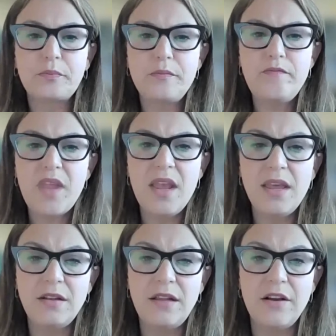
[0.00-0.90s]
and
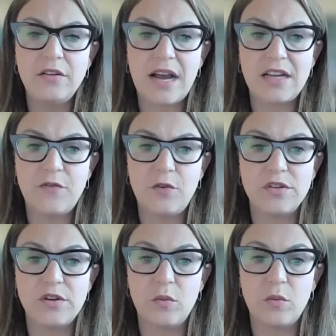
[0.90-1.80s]
the legal task force
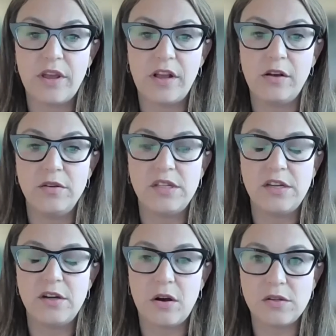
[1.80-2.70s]
are working closely to
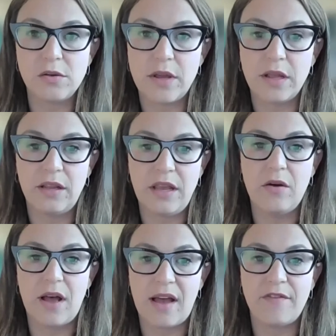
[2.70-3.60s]
also look at legal
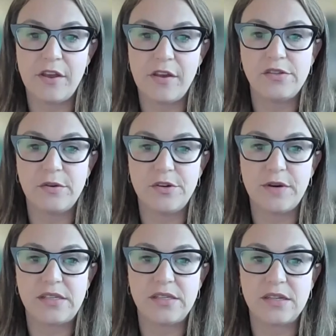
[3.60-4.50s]
avenues to
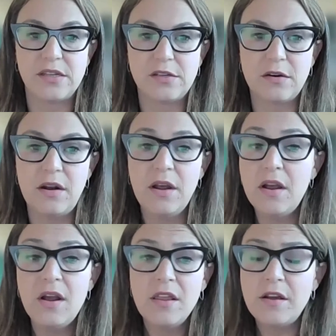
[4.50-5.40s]
address this concern.
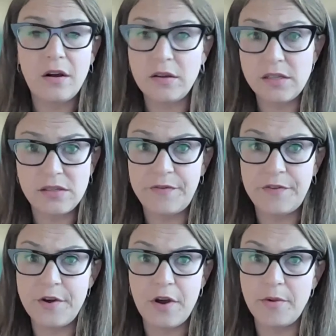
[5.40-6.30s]
There are also some
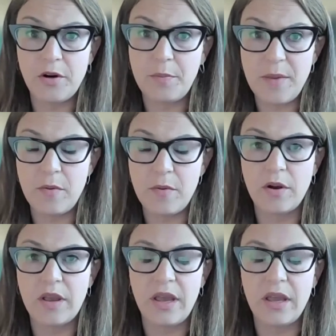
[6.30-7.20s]
phenomenal people
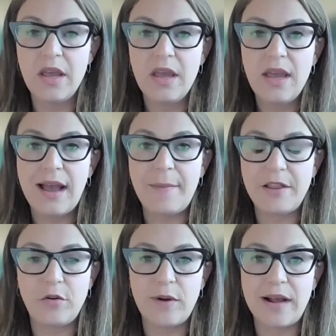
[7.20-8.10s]
working at
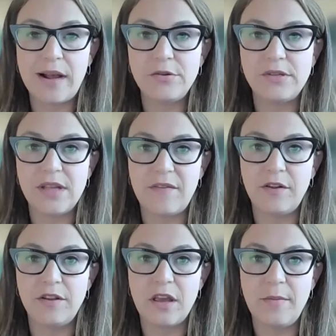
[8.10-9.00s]
the grassroots level
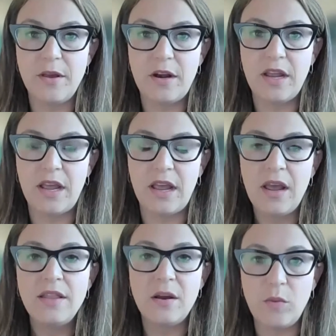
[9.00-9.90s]
in the community
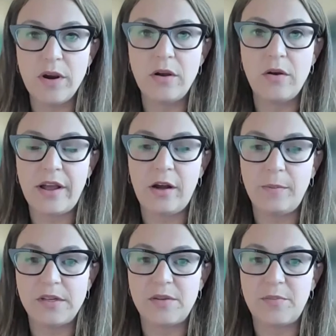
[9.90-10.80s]
that we're going to help
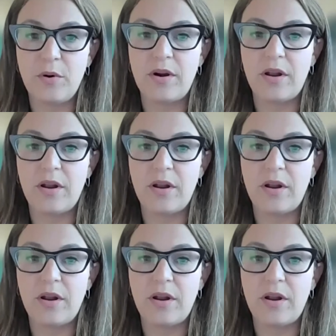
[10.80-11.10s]
to support,